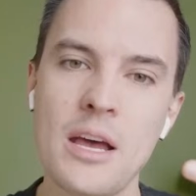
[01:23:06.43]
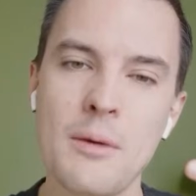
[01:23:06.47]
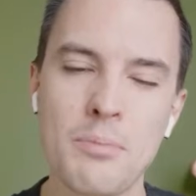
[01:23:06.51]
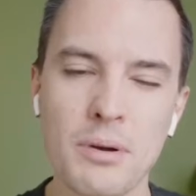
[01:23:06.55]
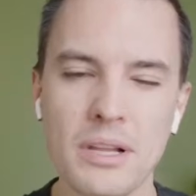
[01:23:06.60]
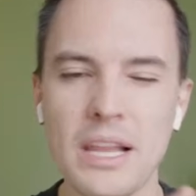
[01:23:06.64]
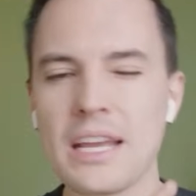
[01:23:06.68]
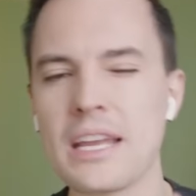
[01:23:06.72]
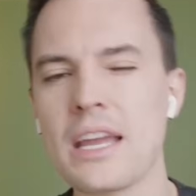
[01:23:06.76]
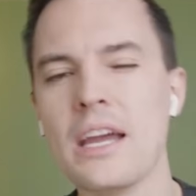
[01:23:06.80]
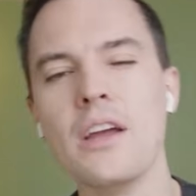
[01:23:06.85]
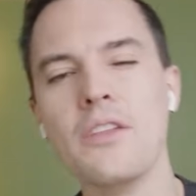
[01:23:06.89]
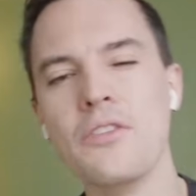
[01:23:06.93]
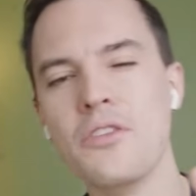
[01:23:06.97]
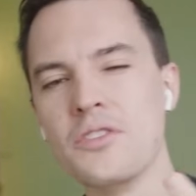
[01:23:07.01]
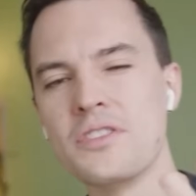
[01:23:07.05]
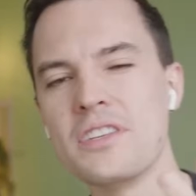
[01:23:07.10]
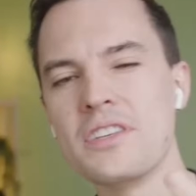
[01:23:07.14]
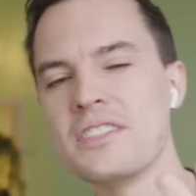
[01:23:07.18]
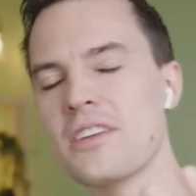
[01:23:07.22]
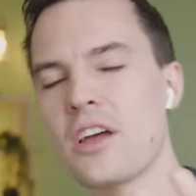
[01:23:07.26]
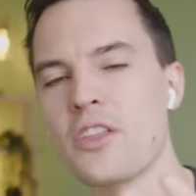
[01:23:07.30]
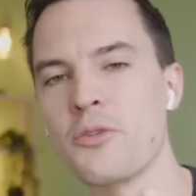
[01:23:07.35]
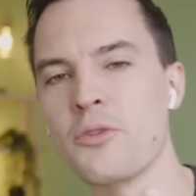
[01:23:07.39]
But like, there's
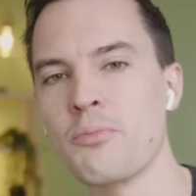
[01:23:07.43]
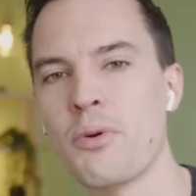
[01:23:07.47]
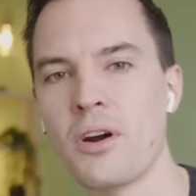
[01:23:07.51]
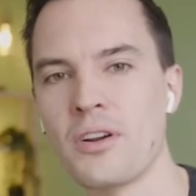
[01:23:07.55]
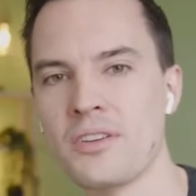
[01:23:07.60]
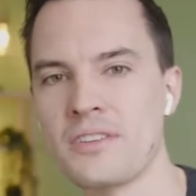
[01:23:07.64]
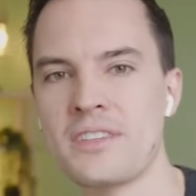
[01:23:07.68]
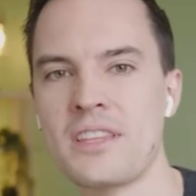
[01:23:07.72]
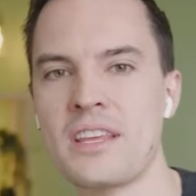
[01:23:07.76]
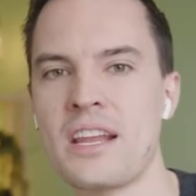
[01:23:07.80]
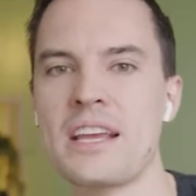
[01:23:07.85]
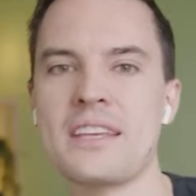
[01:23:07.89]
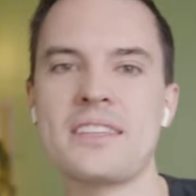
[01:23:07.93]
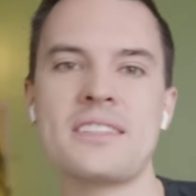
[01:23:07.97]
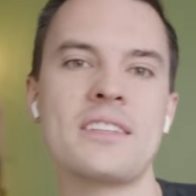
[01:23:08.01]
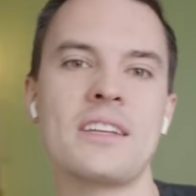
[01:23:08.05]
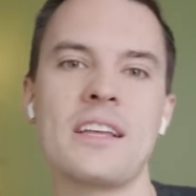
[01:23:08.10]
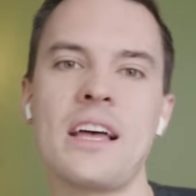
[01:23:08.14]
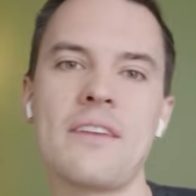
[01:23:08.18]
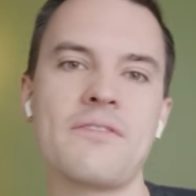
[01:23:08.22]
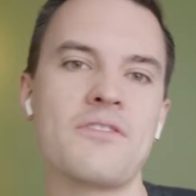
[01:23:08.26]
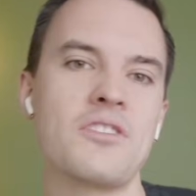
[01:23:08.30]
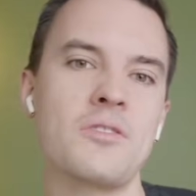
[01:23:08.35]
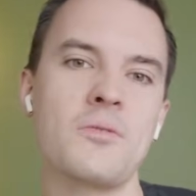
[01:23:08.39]
these other parts that I
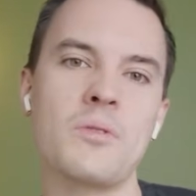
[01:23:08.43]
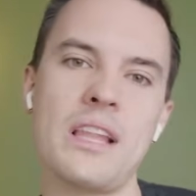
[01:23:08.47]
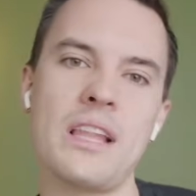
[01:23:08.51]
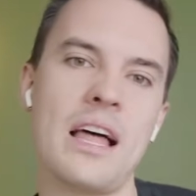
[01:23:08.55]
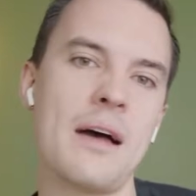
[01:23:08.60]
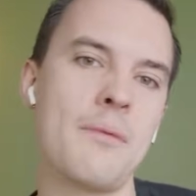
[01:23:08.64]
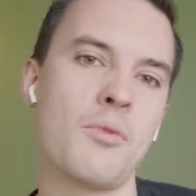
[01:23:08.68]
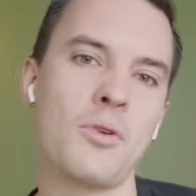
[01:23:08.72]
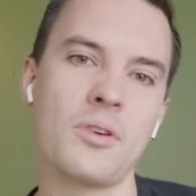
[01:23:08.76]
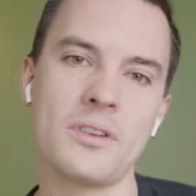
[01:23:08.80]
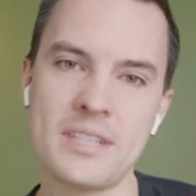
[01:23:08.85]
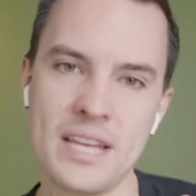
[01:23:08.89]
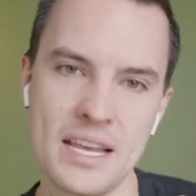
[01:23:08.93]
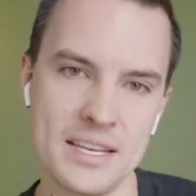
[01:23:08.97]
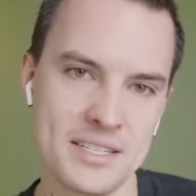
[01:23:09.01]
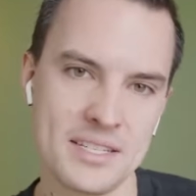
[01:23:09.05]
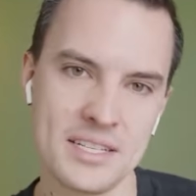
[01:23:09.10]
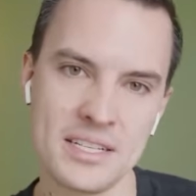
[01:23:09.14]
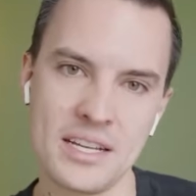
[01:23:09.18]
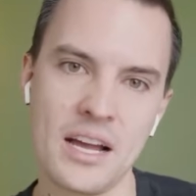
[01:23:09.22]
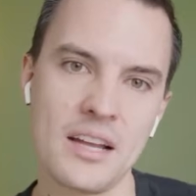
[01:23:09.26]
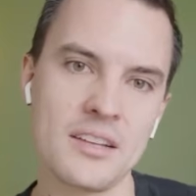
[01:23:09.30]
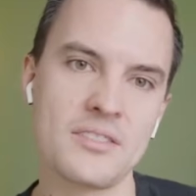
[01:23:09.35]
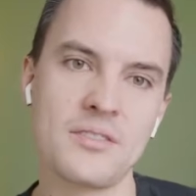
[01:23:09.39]
still have to do a lot more
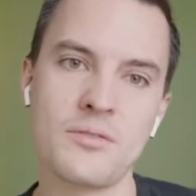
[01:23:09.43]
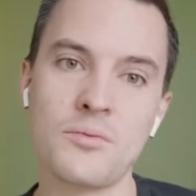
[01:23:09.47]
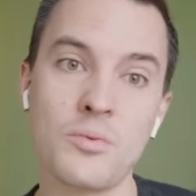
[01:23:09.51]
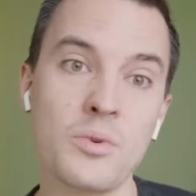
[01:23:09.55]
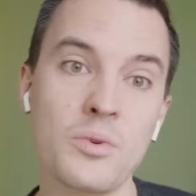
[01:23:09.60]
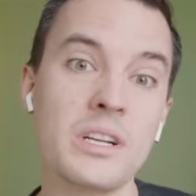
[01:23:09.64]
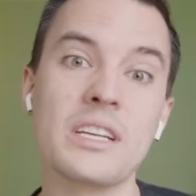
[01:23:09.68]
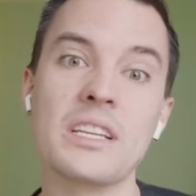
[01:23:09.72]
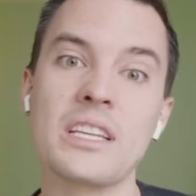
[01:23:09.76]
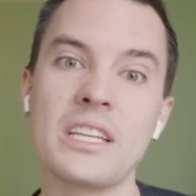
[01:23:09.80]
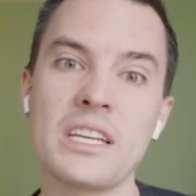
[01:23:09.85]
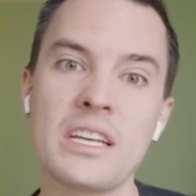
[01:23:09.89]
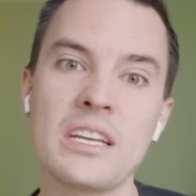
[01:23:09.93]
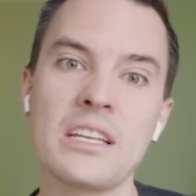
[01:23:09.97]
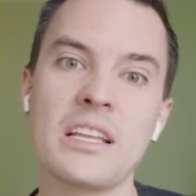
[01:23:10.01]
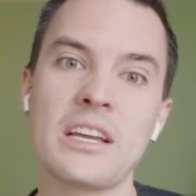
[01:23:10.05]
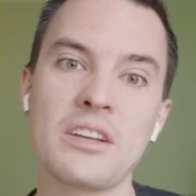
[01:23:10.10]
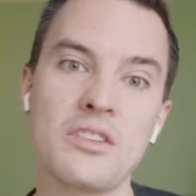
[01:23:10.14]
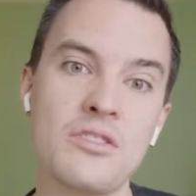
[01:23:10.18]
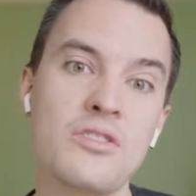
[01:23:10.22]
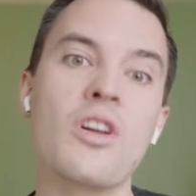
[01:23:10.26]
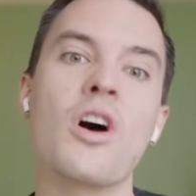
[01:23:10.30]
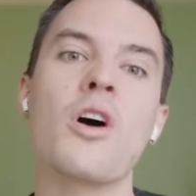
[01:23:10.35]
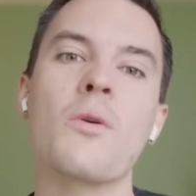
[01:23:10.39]
testing on to really
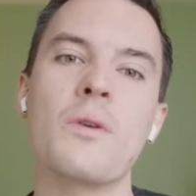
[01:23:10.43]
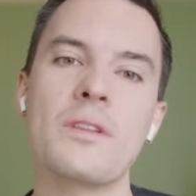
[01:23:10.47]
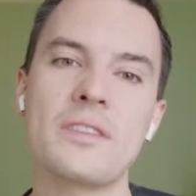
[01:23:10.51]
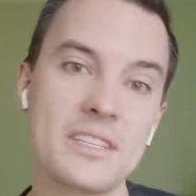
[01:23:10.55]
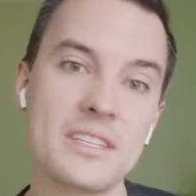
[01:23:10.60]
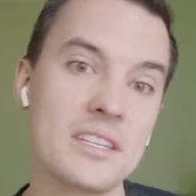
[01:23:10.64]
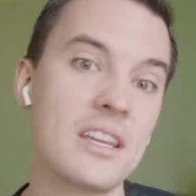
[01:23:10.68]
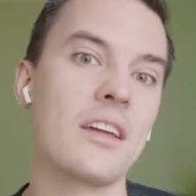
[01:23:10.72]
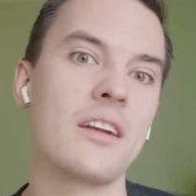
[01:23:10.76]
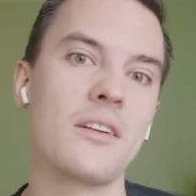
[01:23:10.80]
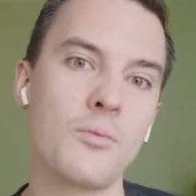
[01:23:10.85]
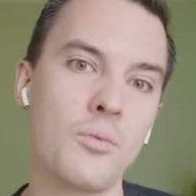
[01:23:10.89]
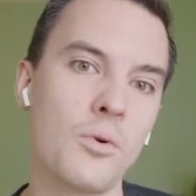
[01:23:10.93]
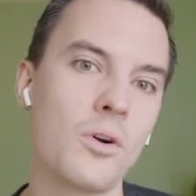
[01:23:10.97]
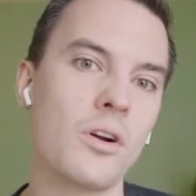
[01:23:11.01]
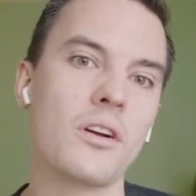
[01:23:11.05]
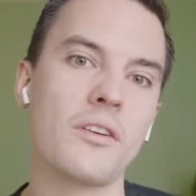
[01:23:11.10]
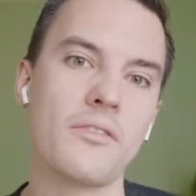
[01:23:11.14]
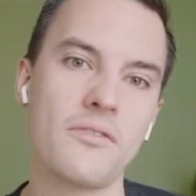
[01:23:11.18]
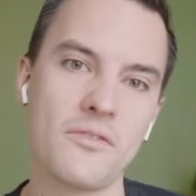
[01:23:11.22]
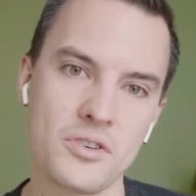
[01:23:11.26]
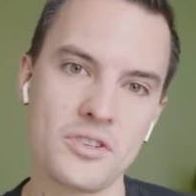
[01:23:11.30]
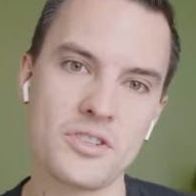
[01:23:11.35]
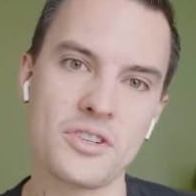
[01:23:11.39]
like know it's going to
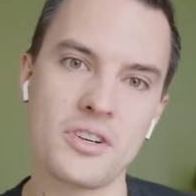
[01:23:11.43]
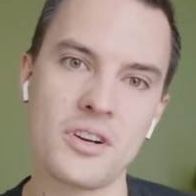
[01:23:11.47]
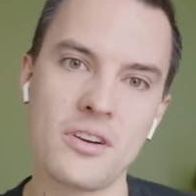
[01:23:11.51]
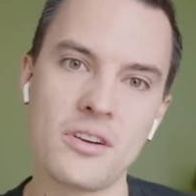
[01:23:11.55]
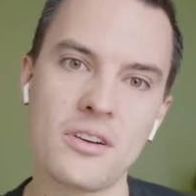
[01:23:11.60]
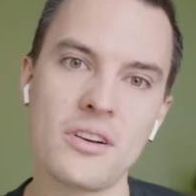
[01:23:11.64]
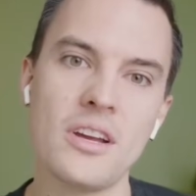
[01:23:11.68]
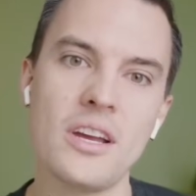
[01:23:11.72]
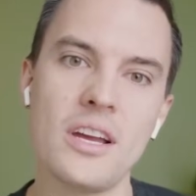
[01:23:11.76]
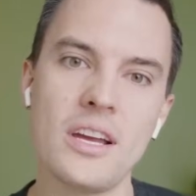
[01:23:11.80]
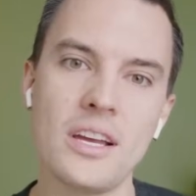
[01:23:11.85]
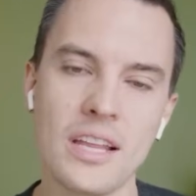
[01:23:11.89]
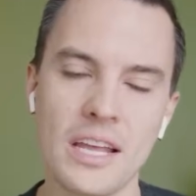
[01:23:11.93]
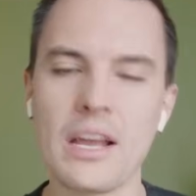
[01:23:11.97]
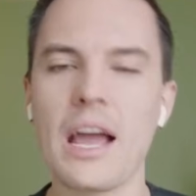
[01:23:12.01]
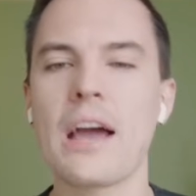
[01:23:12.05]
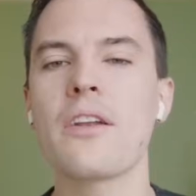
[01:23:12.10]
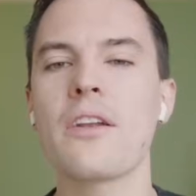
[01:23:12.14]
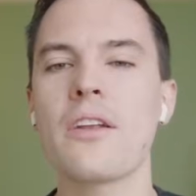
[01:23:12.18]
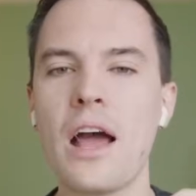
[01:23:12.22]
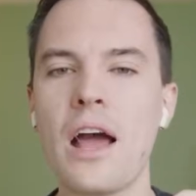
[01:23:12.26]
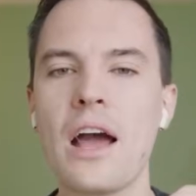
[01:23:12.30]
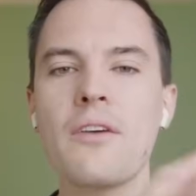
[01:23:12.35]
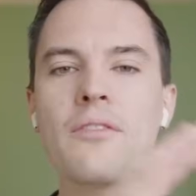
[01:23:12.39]
work for sure. Like,
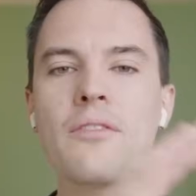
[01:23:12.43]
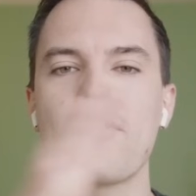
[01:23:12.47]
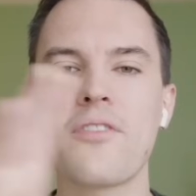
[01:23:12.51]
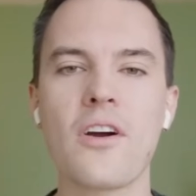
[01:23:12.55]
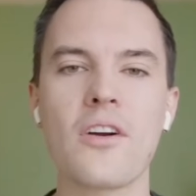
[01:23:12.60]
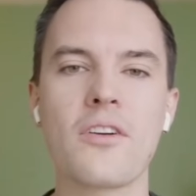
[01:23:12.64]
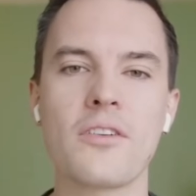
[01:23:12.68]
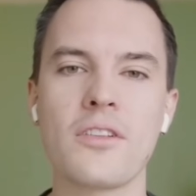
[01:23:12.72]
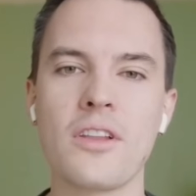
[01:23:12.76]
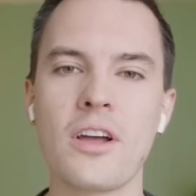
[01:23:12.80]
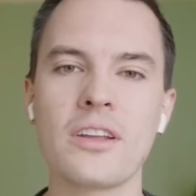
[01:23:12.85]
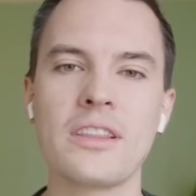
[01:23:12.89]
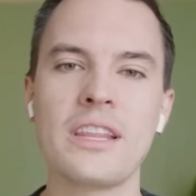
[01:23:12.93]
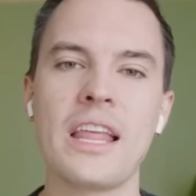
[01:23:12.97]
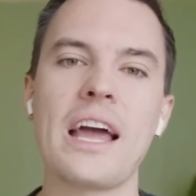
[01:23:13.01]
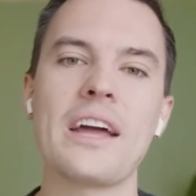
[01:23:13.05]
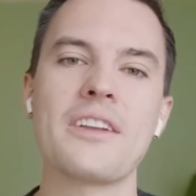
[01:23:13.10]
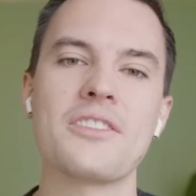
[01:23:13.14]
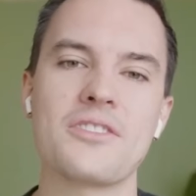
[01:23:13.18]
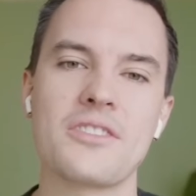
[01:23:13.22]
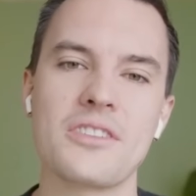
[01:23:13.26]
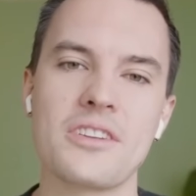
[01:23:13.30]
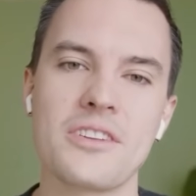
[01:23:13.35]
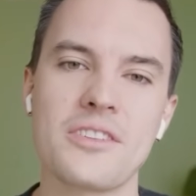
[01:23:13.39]
how far along
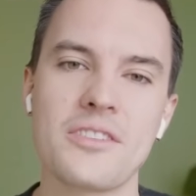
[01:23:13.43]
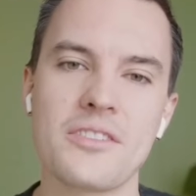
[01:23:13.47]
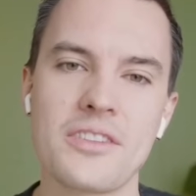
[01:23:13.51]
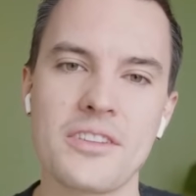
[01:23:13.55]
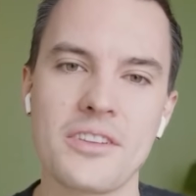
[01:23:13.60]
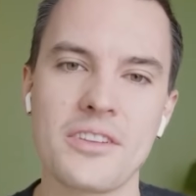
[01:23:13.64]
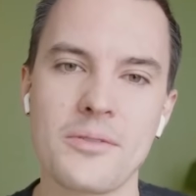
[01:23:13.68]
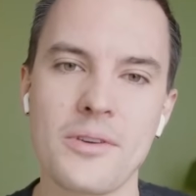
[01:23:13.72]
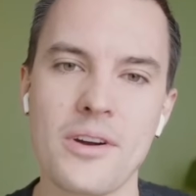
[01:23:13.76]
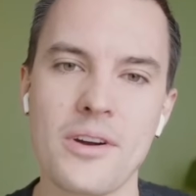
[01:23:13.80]
that journey do you think you